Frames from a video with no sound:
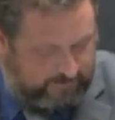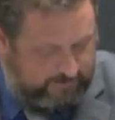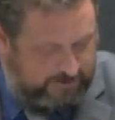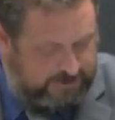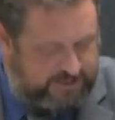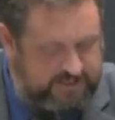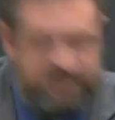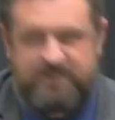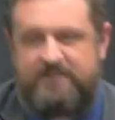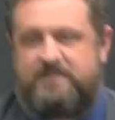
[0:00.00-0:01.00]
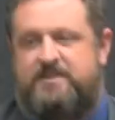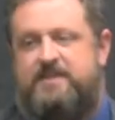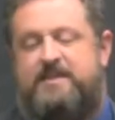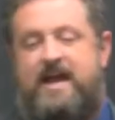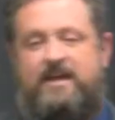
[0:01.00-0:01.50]
but Jesus didn't
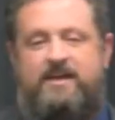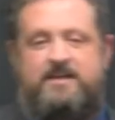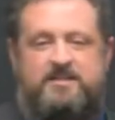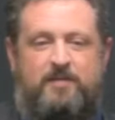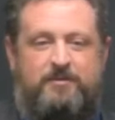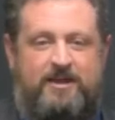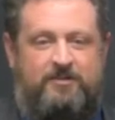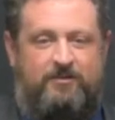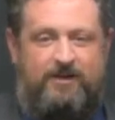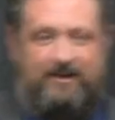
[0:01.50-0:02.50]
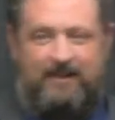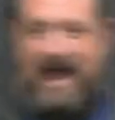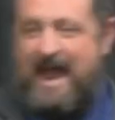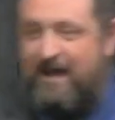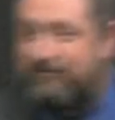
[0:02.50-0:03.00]
see Zacchaeus up in that tree and
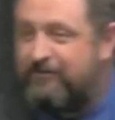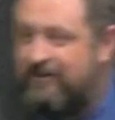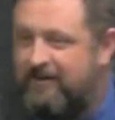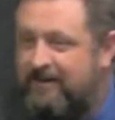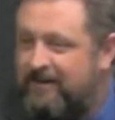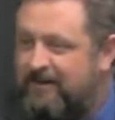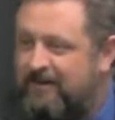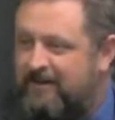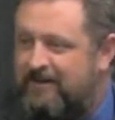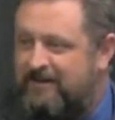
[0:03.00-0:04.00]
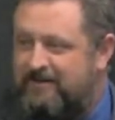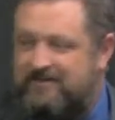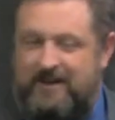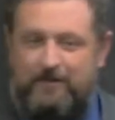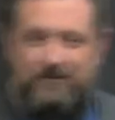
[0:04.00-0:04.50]
laugh didn't
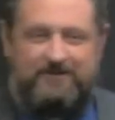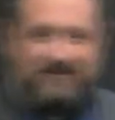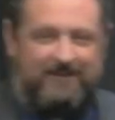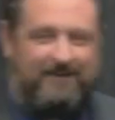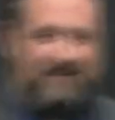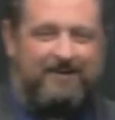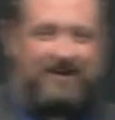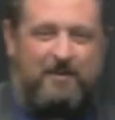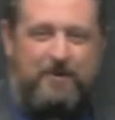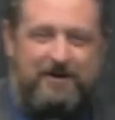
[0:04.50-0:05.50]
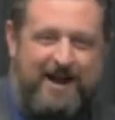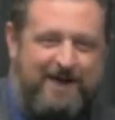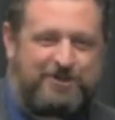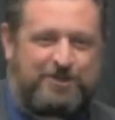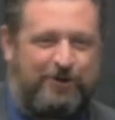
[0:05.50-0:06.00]
say, well, come on
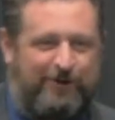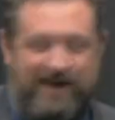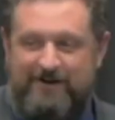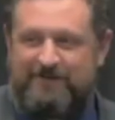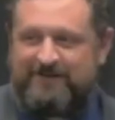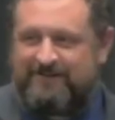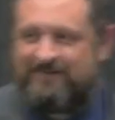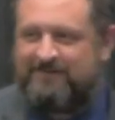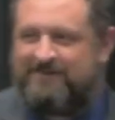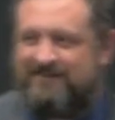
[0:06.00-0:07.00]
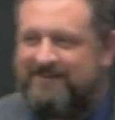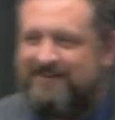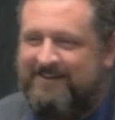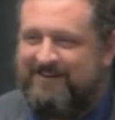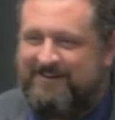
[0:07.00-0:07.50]
down, short round.
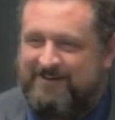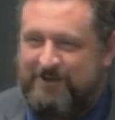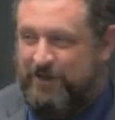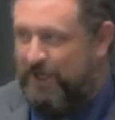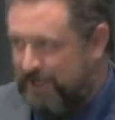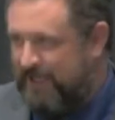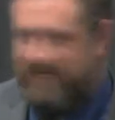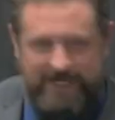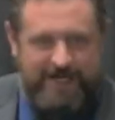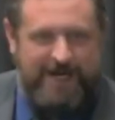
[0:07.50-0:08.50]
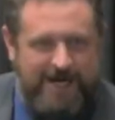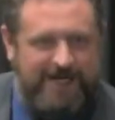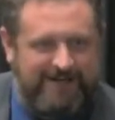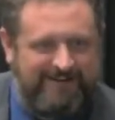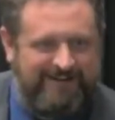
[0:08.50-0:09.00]
You look like you need to
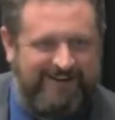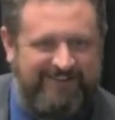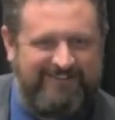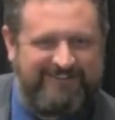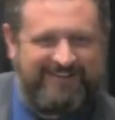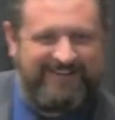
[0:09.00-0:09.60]
eat, you know.